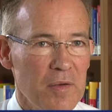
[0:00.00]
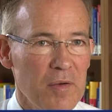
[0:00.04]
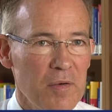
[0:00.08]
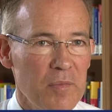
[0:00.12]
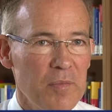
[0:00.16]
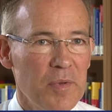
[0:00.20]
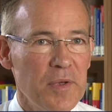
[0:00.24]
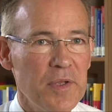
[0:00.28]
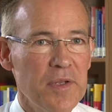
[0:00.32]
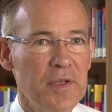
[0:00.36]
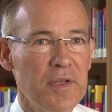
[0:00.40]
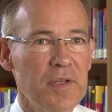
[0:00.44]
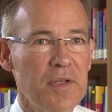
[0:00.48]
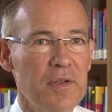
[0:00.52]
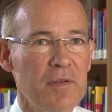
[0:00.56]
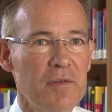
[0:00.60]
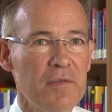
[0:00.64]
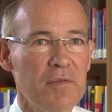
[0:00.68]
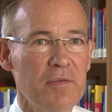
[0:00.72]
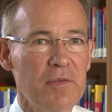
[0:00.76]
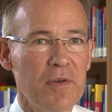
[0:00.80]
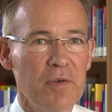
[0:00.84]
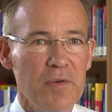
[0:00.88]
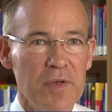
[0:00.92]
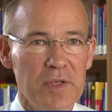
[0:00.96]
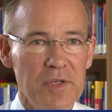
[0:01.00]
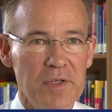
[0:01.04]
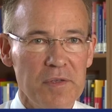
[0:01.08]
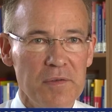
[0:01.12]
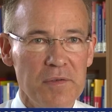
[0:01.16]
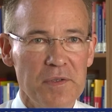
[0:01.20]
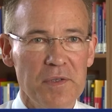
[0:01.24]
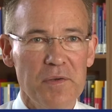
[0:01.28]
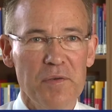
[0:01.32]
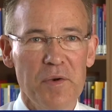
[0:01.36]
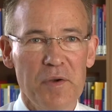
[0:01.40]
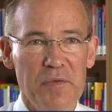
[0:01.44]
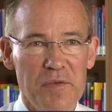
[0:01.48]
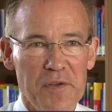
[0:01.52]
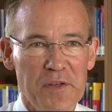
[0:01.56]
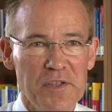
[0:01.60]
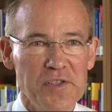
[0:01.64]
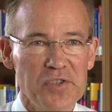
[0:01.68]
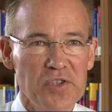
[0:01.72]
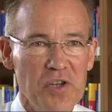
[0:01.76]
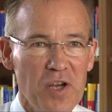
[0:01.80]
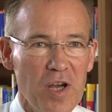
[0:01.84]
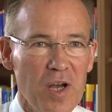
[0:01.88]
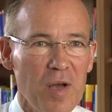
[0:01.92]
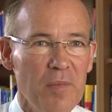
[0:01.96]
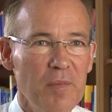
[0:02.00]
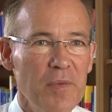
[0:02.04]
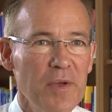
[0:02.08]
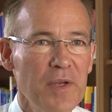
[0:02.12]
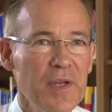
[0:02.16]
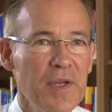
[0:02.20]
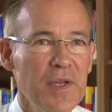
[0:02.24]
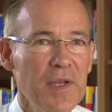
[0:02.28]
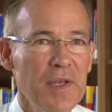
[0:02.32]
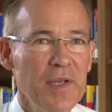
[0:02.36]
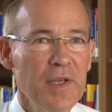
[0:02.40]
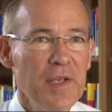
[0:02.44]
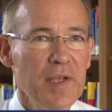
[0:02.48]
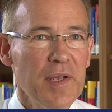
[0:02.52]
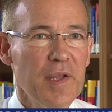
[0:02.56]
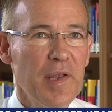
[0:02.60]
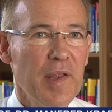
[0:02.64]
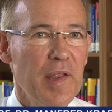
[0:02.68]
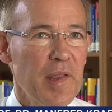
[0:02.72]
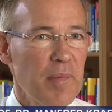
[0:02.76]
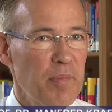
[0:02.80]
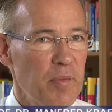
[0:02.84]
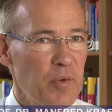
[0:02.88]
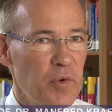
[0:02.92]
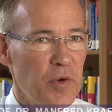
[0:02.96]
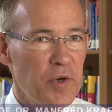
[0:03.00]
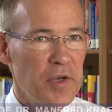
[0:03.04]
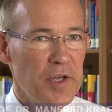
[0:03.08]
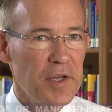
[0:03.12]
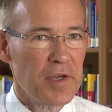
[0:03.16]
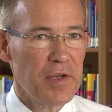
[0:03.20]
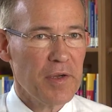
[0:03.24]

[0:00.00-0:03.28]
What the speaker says: opinion, a very terrific job in supporting